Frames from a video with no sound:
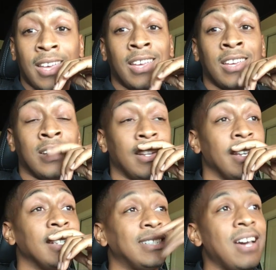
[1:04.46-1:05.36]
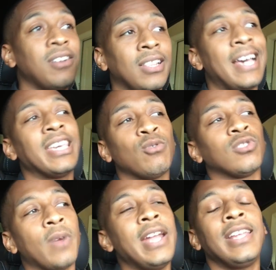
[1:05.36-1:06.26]
And it sounded like it
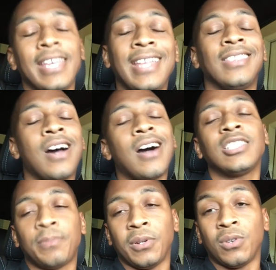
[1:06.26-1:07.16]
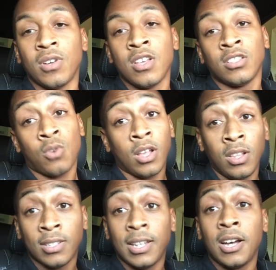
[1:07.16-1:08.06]
was raining in the hospital. So I
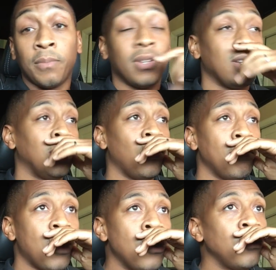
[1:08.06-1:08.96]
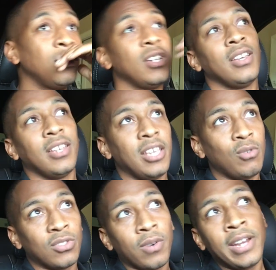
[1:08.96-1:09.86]
looked up, and lo and behold, it
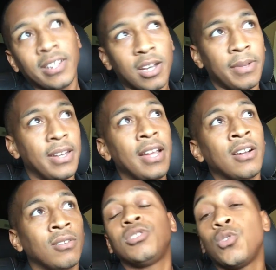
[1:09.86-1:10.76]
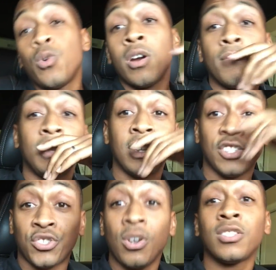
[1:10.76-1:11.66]
was rain coming down close to where the
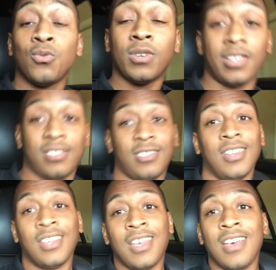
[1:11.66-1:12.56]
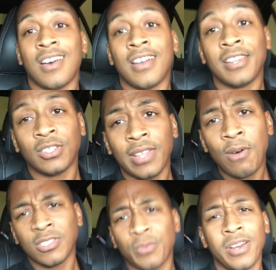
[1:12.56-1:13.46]
instructor was. All right, so that
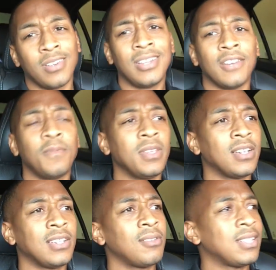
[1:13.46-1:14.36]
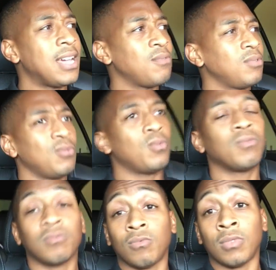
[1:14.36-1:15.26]
was weird enough because I was like,
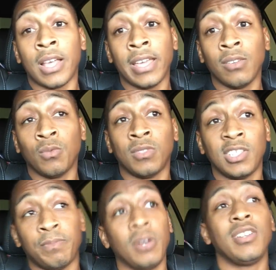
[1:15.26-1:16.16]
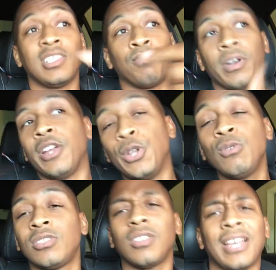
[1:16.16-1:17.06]
like this building is brand
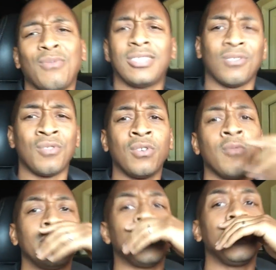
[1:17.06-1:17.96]
new, so like, what's going on with it?